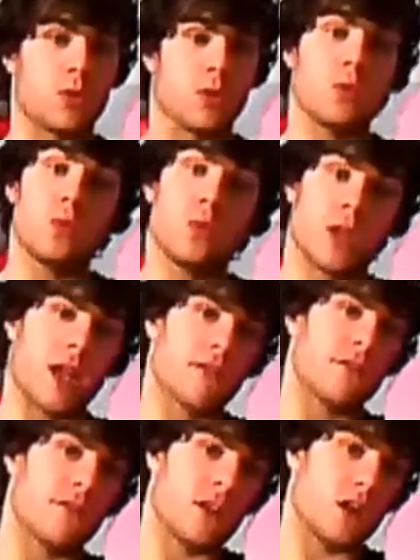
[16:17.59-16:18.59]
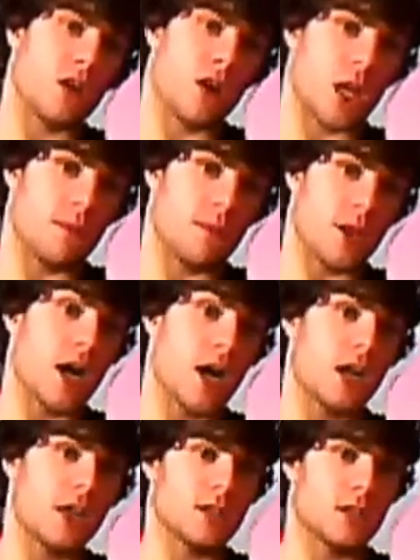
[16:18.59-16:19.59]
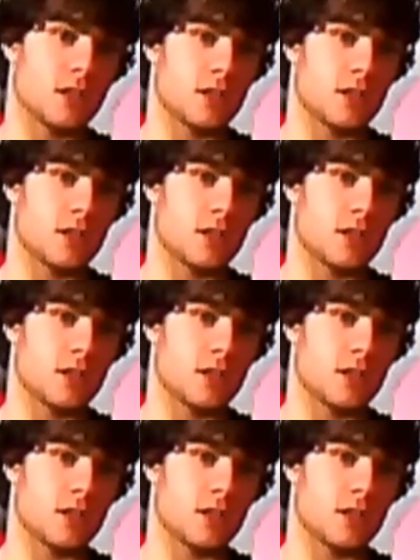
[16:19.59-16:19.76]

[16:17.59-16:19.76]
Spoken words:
Ooh, that's good. Nice.